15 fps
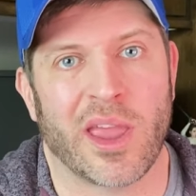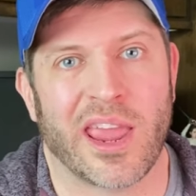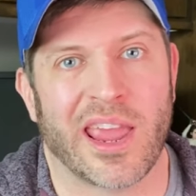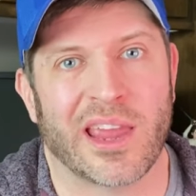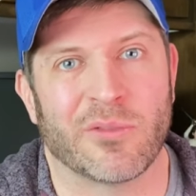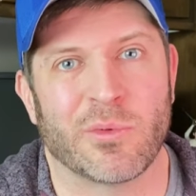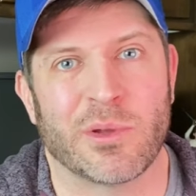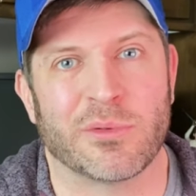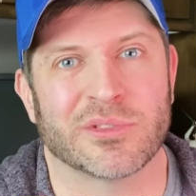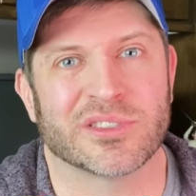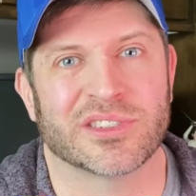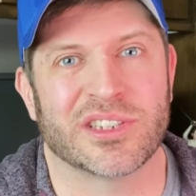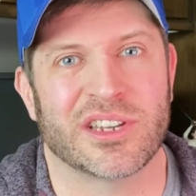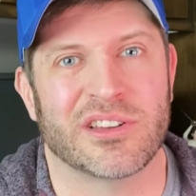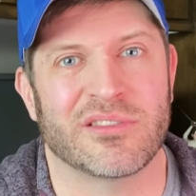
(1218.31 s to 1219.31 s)
And we will
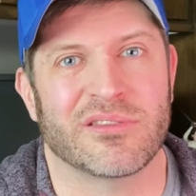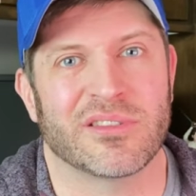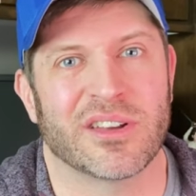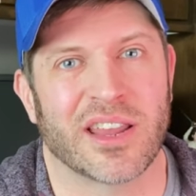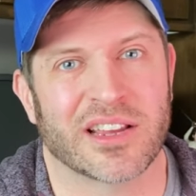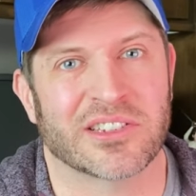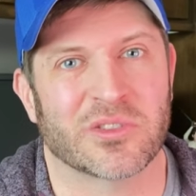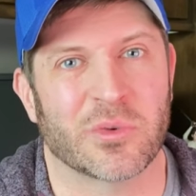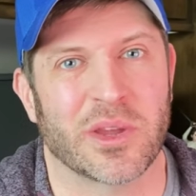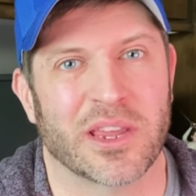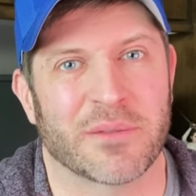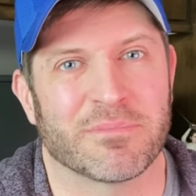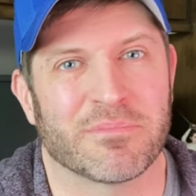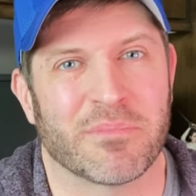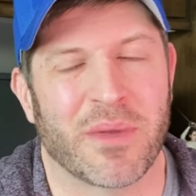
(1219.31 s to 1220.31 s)
see you next
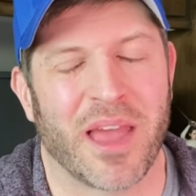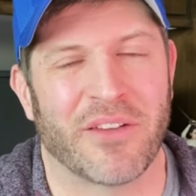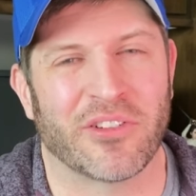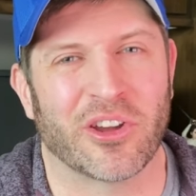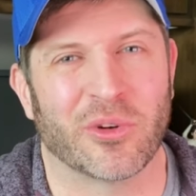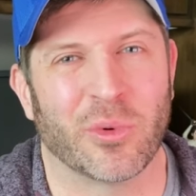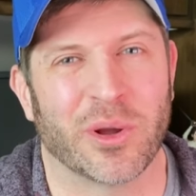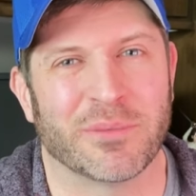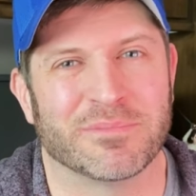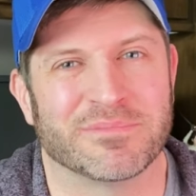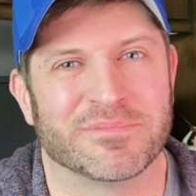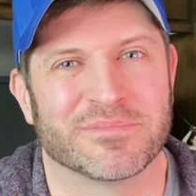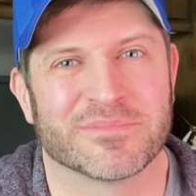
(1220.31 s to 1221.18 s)
week. Have a good one.